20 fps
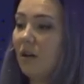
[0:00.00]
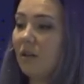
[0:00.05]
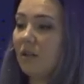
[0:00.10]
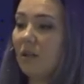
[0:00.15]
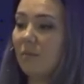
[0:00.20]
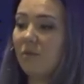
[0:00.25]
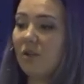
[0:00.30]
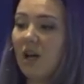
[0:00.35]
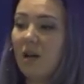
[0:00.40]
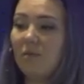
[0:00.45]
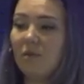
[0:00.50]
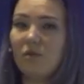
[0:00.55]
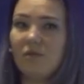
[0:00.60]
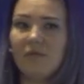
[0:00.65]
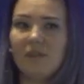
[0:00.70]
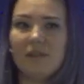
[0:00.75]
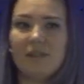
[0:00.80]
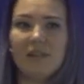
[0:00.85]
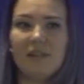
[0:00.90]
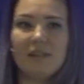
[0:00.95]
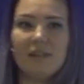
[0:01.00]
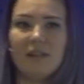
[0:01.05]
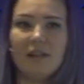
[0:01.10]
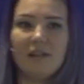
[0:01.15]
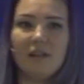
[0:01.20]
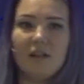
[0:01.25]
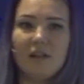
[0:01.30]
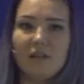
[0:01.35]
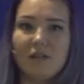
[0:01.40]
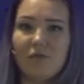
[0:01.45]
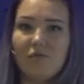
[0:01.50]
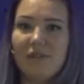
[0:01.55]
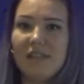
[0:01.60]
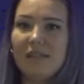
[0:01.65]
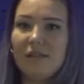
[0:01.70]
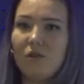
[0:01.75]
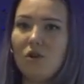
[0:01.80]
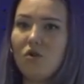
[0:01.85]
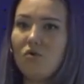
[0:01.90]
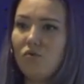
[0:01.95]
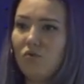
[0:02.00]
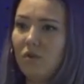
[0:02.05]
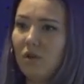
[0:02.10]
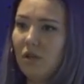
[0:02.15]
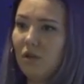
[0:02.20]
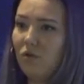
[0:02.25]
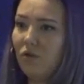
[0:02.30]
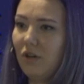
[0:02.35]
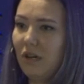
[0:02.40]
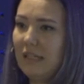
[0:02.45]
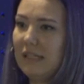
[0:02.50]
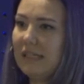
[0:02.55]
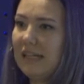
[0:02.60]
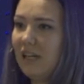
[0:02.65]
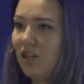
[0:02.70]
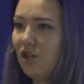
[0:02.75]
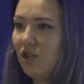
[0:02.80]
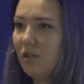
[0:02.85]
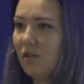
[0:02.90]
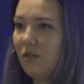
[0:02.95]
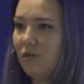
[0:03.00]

sometimes you will see that there is no organization,